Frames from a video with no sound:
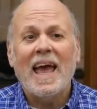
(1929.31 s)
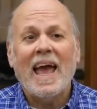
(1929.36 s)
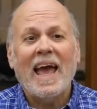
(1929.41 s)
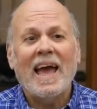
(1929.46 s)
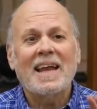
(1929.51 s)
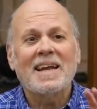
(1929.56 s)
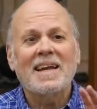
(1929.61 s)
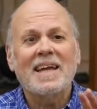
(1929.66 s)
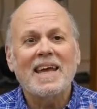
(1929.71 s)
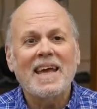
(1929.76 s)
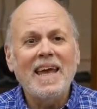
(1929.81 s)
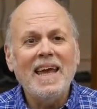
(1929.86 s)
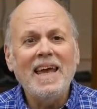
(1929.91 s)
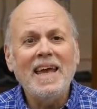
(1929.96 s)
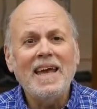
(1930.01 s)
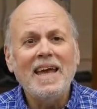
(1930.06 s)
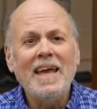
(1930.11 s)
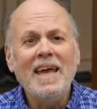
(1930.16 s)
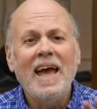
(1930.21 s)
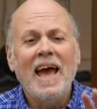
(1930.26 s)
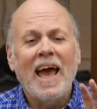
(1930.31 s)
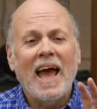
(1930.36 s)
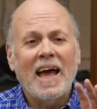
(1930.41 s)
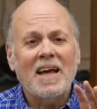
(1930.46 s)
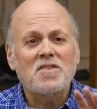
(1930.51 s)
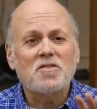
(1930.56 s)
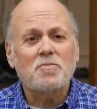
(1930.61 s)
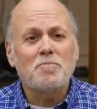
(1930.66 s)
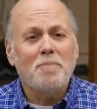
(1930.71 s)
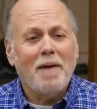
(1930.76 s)
and He
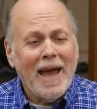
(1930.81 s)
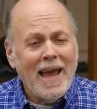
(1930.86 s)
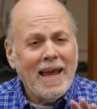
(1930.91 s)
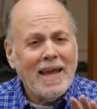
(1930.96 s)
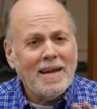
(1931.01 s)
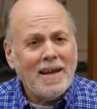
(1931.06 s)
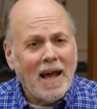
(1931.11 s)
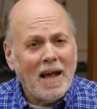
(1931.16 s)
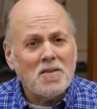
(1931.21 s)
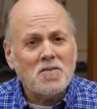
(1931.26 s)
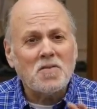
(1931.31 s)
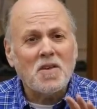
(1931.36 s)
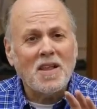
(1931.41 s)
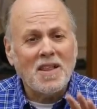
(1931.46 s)
has made us